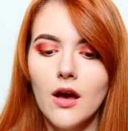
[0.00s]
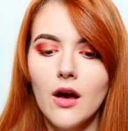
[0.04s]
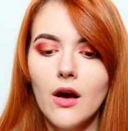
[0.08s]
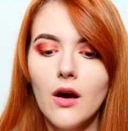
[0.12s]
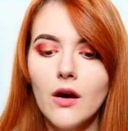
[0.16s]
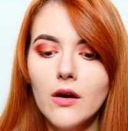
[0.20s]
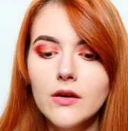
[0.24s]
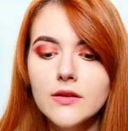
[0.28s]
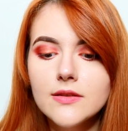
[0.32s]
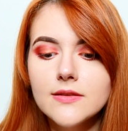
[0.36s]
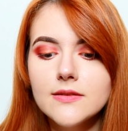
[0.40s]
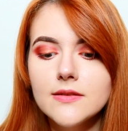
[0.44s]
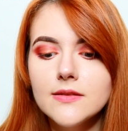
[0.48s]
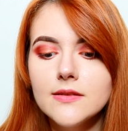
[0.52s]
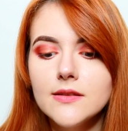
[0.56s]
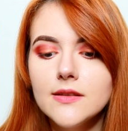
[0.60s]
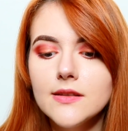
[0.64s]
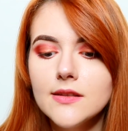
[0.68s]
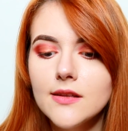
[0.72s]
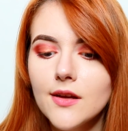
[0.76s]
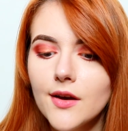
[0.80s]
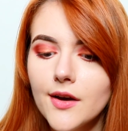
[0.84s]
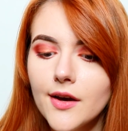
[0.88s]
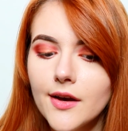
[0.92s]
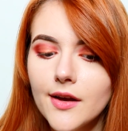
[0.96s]

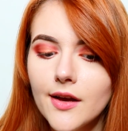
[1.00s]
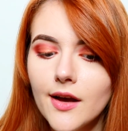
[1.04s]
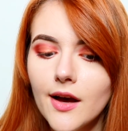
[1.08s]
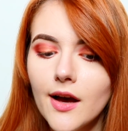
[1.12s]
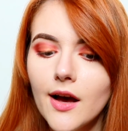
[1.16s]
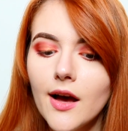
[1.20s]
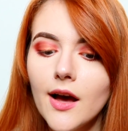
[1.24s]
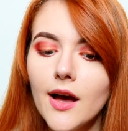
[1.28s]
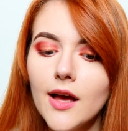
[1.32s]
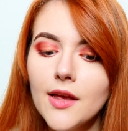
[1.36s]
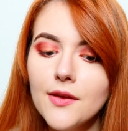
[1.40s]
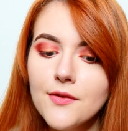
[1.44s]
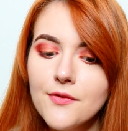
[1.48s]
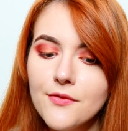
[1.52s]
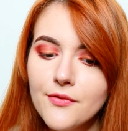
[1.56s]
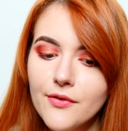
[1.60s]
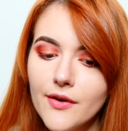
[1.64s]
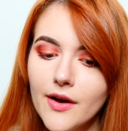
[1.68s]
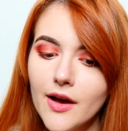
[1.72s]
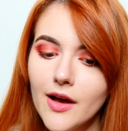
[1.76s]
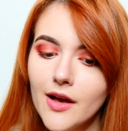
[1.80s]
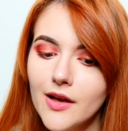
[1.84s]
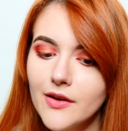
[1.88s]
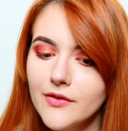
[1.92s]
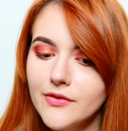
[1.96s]
Austin and I
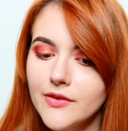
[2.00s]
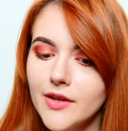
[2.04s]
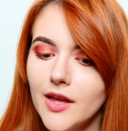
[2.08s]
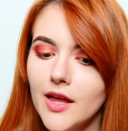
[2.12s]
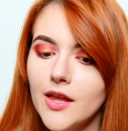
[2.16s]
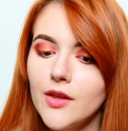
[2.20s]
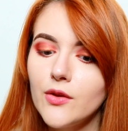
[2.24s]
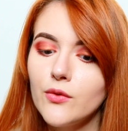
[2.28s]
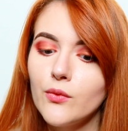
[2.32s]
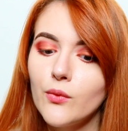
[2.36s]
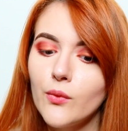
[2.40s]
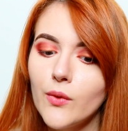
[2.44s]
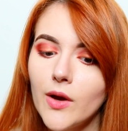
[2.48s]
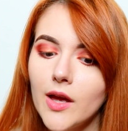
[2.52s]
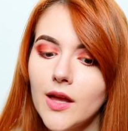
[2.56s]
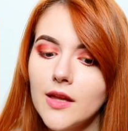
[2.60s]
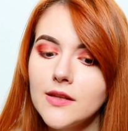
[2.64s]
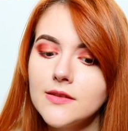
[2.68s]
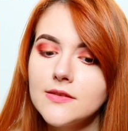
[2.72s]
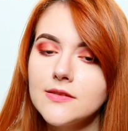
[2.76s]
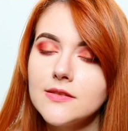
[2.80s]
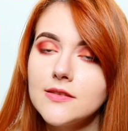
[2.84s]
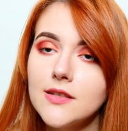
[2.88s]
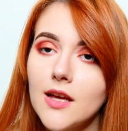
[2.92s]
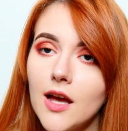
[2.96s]
high-fived and
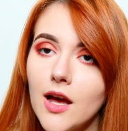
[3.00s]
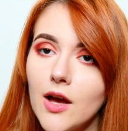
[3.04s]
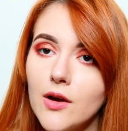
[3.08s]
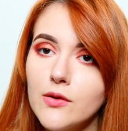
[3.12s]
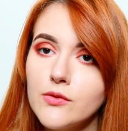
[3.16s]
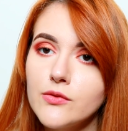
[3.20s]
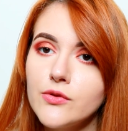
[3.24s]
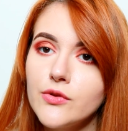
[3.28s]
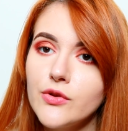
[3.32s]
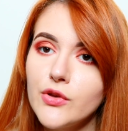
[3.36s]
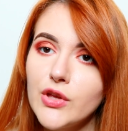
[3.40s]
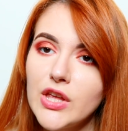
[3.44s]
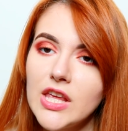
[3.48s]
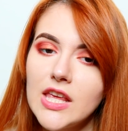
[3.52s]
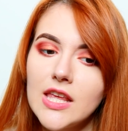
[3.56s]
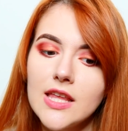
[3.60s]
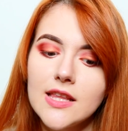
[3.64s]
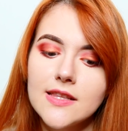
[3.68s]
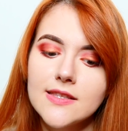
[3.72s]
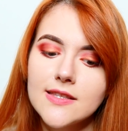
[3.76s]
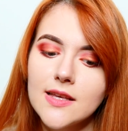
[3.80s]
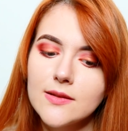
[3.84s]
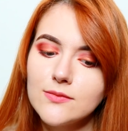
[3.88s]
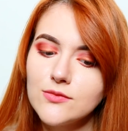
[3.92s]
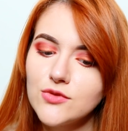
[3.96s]
went down to
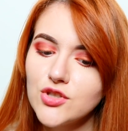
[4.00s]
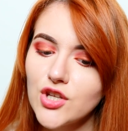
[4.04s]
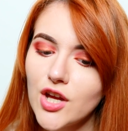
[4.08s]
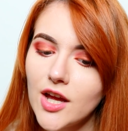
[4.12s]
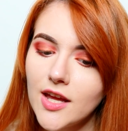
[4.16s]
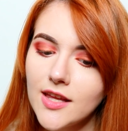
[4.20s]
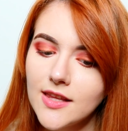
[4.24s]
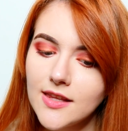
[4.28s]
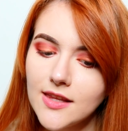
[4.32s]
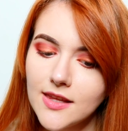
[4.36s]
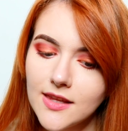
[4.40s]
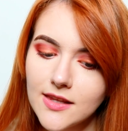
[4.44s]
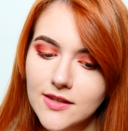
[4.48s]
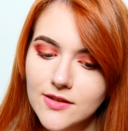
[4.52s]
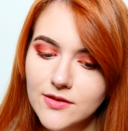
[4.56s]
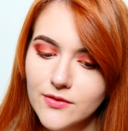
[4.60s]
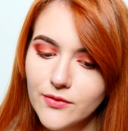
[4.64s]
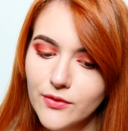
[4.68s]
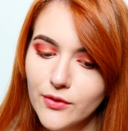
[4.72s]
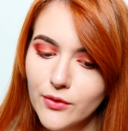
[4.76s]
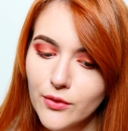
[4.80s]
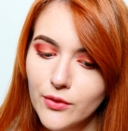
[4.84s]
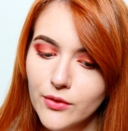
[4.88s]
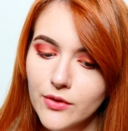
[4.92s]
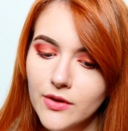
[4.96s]
eat some Chinese
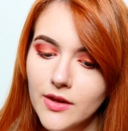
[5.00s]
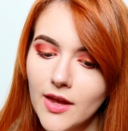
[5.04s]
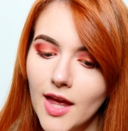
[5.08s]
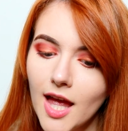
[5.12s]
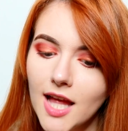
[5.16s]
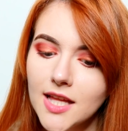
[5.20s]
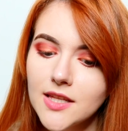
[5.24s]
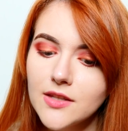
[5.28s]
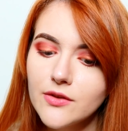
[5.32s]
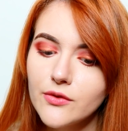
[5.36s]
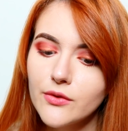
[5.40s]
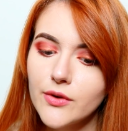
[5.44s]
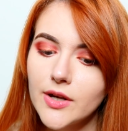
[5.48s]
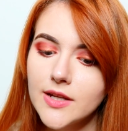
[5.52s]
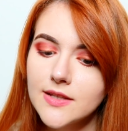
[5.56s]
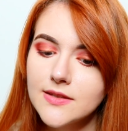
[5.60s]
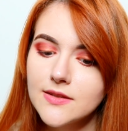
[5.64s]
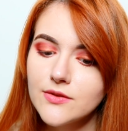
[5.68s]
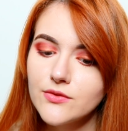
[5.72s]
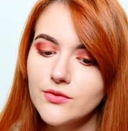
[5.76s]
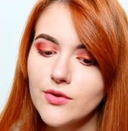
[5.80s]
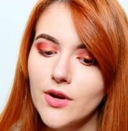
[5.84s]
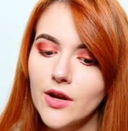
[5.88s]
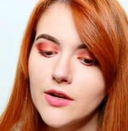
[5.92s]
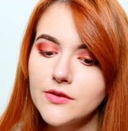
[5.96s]
food at the
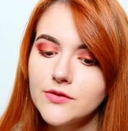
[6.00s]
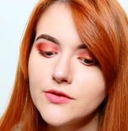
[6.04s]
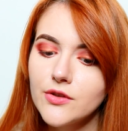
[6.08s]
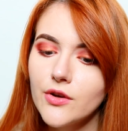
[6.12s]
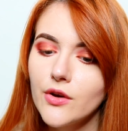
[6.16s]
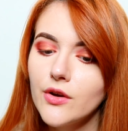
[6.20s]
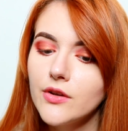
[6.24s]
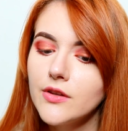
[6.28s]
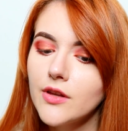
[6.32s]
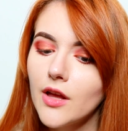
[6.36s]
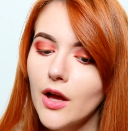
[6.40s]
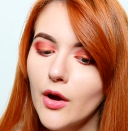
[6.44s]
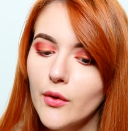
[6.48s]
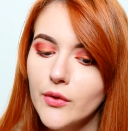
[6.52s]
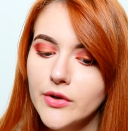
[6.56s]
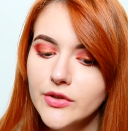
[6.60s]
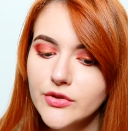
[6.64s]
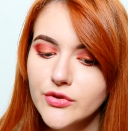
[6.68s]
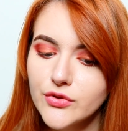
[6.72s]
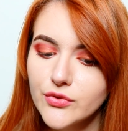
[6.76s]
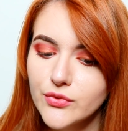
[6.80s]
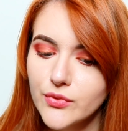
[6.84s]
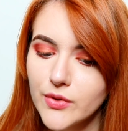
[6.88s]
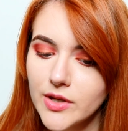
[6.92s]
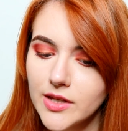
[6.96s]
restaurant on our
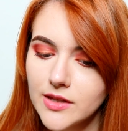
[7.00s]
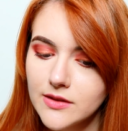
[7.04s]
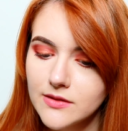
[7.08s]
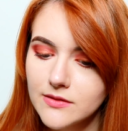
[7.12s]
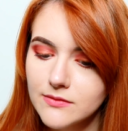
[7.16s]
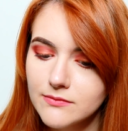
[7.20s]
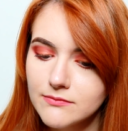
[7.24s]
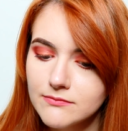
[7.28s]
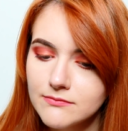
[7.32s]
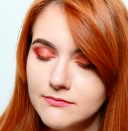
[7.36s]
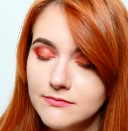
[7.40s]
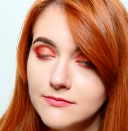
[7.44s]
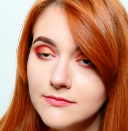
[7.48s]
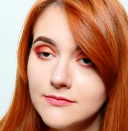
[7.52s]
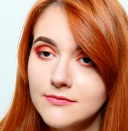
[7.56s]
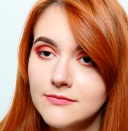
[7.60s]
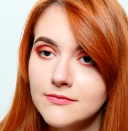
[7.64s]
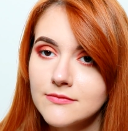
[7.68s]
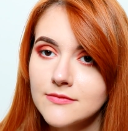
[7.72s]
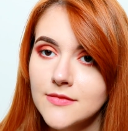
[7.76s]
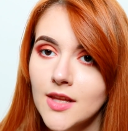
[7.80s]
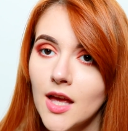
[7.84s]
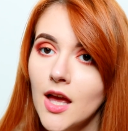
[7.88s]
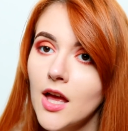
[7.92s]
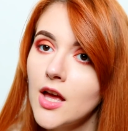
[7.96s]
street.
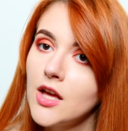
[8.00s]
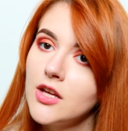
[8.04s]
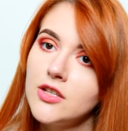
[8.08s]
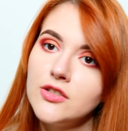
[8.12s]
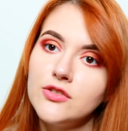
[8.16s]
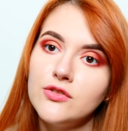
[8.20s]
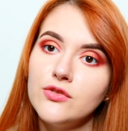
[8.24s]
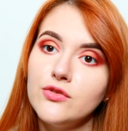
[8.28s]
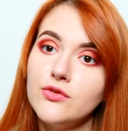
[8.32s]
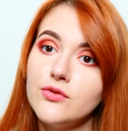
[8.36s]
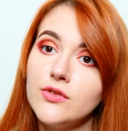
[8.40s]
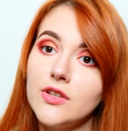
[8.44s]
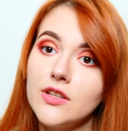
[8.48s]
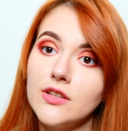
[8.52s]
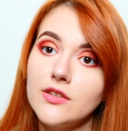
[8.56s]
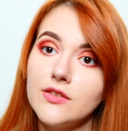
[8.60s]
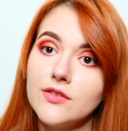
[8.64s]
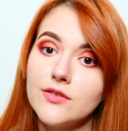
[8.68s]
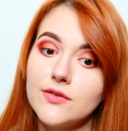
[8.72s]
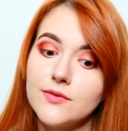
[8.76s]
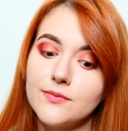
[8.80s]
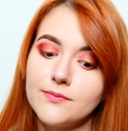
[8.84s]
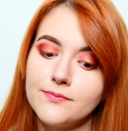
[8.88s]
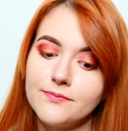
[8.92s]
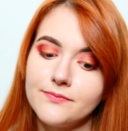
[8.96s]

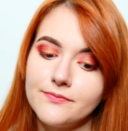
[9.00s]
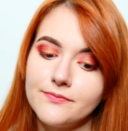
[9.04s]
Noodles.